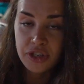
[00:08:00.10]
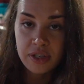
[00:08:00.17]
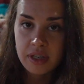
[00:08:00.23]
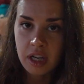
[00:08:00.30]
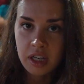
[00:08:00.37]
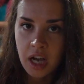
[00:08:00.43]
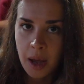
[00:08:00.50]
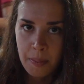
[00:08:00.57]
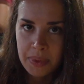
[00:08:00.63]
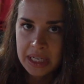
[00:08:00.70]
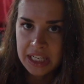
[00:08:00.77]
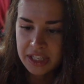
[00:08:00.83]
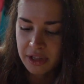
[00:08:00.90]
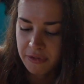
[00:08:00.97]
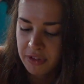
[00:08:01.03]
just
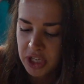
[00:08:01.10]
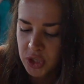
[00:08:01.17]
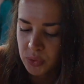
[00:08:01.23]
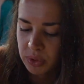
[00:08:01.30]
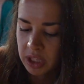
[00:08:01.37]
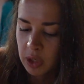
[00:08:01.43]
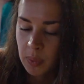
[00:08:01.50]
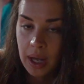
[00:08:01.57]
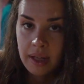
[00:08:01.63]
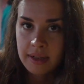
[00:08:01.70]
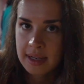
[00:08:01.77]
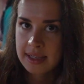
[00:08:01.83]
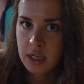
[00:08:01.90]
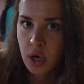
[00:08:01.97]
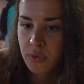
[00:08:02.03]
accompanies the fish really well. It
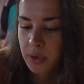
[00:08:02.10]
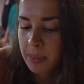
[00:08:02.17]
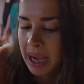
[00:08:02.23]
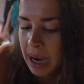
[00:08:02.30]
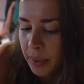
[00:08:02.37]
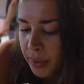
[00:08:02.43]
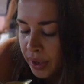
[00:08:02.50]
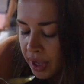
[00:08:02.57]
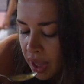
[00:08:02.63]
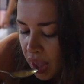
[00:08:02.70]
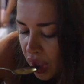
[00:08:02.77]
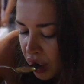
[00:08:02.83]
doesn't overpower it.